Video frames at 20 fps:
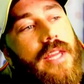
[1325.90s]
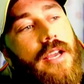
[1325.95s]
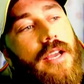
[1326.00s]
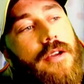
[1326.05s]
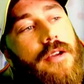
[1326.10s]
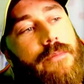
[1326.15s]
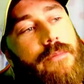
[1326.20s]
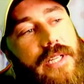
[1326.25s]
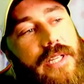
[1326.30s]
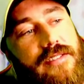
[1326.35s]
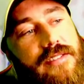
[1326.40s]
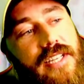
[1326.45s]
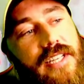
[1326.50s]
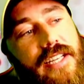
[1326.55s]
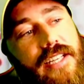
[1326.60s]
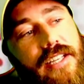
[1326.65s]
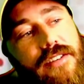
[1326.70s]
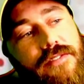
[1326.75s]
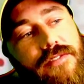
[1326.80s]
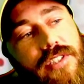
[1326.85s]
But see,
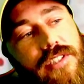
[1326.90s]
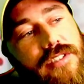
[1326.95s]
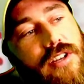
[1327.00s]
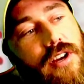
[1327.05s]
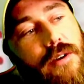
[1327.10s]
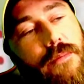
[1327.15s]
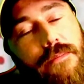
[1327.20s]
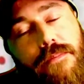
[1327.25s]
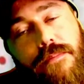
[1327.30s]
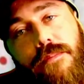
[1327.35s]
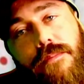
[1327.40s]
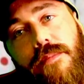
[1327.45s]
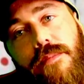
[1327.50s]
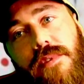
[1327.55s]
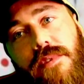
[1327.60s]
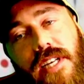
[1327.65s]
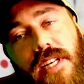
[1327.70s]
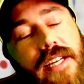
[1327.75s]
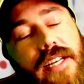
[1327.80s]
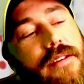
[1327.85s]
you've just got
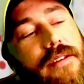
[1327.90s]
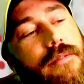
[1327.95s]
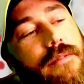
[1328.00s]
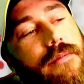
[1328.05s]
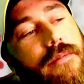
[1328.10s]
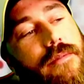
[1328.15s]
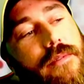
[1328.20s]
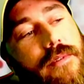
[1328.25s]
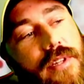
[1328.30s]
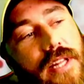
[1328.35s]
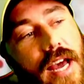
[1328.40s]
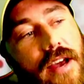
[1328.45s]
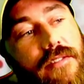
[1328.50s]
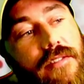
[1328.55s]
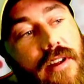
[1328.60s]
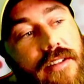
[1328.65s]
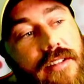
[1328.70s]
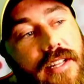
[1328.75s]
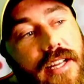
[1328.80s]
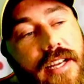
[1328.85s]
that
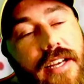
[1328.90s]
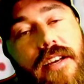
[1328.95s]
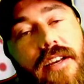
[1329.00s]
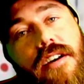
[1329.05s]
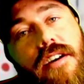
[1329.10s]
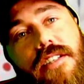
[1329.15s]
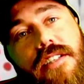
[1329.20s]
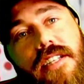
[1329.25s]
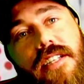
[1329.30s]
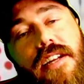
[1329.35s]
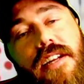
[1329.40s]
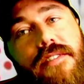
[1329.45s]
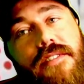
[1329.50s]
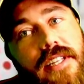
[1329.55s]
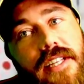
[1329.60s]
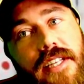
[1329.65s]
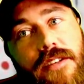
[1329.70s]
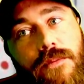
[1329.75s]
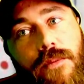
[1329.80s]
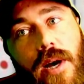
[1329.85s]
run there. I did
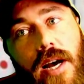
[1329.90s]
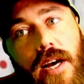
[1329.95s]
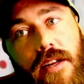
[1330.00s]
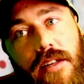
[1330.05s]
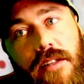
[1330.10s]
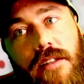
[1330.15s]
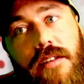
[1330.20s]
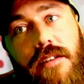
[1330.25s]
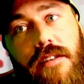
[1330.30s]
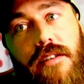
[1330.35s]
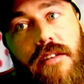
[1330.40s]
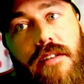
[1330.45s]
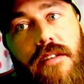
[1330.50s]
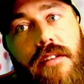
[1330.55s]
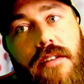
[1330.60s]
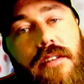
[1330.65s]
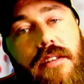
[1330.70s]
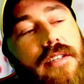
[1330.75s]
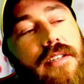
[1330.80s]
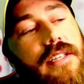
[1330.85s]
everything
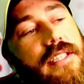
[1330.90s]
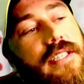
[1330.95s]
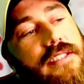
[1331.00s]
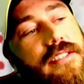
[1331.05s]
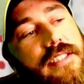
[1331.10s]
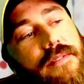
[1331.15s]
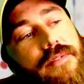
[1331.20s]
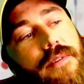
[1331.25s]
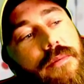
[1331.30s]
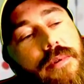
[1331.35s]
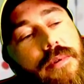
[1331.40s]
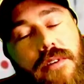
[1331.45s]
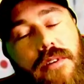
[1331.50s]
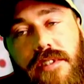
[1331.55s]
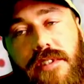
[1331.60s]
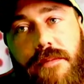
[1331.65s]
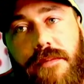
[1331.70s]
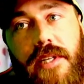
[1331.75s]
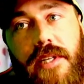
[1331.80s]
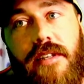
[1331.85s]
right except for
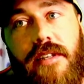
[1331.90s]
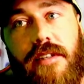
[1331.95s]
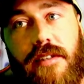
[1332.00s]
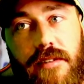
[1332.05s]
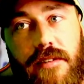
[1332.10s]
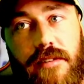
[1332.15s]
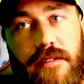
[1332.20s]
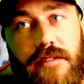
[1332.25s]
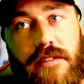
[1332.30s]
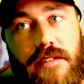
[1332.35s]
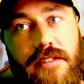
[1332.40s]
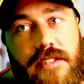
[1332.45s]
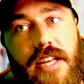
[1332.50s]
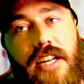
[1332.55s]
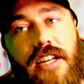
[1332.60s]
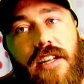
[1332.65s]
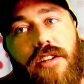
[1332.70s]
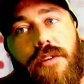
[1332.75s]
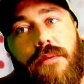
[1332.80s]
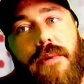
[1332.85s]
proximity.
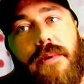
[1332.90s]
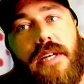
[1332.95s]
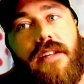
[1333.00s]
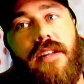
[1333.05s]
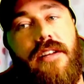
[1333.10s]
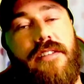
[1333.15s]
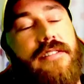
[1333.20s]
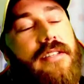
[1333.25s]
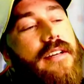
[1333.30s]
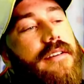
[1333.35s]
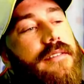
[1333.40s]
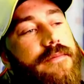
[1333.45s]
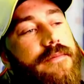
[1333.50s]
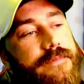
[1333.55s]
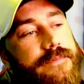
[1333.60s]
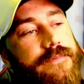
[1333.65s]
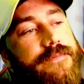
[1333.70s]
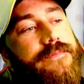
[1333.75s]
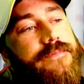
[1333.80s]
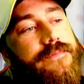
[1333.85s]
Yeah.
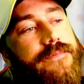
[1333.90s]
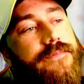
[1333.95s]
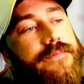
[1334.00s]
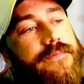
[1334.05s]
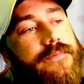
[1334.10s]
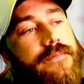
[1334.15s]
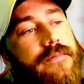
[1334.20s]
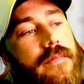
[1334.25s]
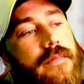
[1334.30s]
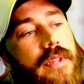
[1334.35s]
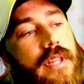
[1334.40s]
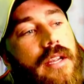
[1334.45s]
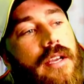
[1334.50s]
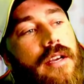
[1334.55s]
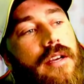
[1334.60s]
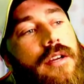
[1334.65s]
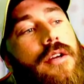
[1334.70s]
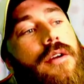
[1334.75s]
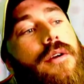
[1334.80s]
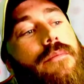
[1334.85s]
But
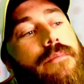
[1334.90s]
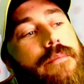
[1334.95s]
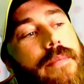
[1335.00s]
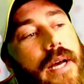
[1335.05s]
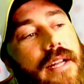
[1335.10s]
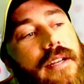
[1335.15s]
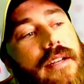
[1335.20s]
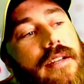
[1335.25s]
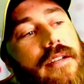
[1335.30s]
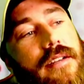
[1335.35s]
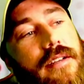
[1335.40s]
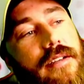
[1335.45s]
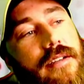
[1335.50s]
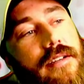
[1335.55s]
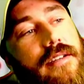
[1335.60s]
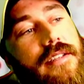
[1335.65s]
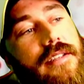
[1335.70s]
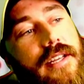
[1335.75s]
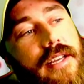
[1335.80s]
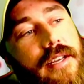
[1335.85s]
he gassed it
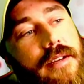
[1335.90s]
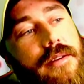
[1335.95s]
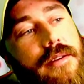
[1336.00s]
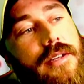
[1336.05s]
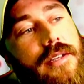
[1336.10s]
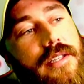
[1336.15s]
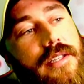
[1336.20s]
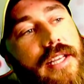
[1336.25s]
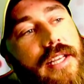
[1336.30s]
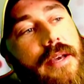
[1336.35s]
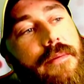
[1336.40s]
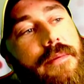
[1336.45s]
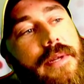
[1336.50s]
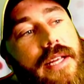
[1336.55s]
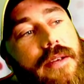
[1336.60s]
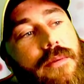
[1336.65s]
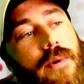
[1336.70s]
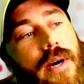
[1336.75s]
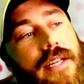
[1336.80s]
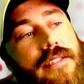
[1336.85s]
early. Yeah, but he
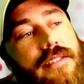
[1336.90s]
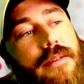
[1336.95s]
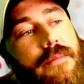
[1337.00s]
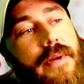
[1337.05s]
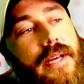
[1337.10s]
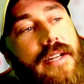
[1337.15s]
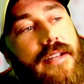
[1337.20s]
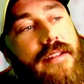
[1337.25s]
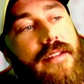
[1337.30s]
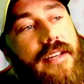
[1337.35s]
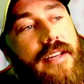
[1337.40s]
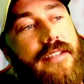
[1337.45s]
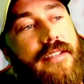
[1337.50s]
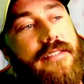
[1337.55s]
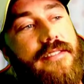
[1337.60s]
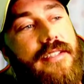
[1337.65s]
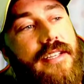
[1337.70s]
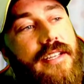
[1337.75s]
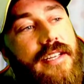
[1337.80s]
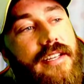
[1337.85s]
weighs about
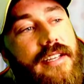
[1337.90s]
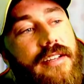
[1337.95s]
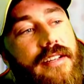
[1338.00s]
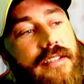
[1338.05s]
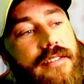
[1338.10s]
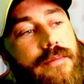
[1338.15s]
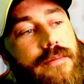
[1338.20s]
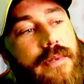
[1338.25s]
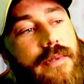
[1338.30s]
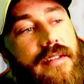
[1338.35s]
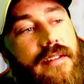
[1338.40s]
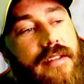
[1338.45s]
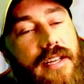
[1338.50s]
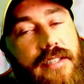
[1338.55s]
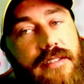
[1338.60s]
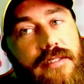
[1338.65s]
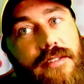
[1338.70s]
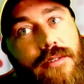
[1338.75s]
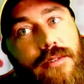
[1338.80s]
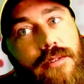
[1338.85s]
1,000 kilos with
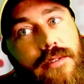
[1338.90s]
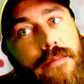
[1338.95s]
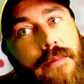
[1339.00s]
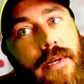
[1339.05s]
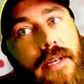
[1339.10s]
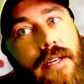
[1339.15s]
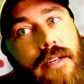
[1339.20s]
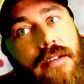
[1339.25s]
1,000 horsepower.